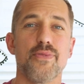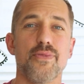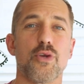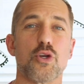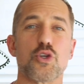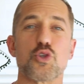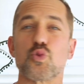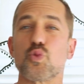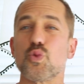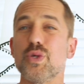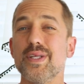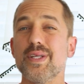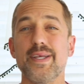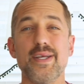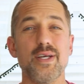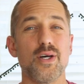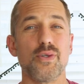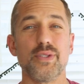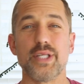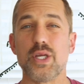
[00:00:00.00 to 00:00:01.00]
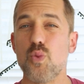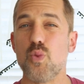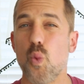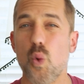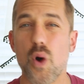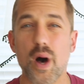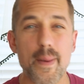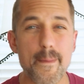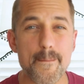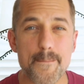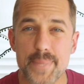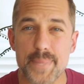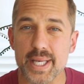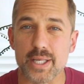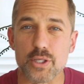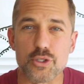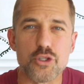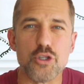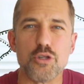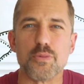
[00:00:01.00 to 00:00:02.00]
There's really only one
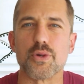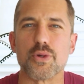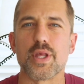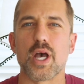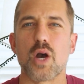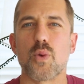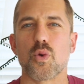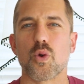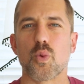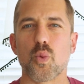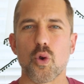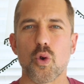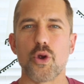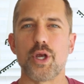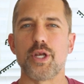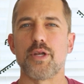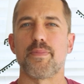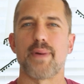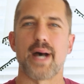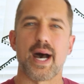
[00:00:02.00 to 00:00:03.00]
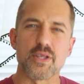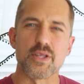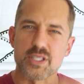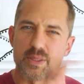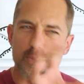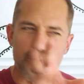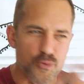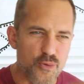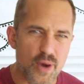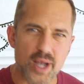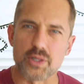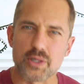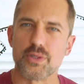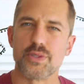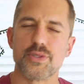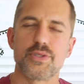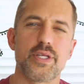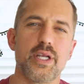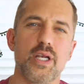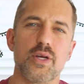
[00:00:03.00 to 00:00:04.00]
big tumor that we're worried about, some
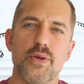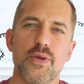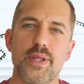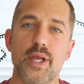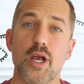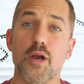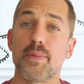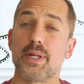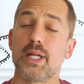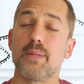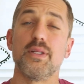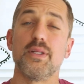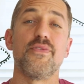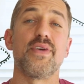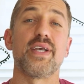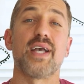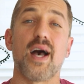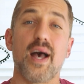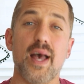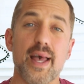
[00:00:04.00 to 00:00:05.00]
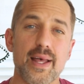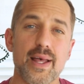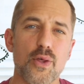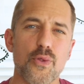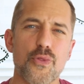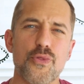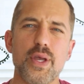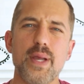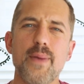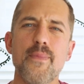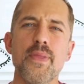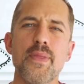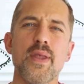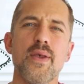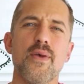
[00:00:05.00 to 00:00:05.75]
freckles here and there, but I'm living a healthy,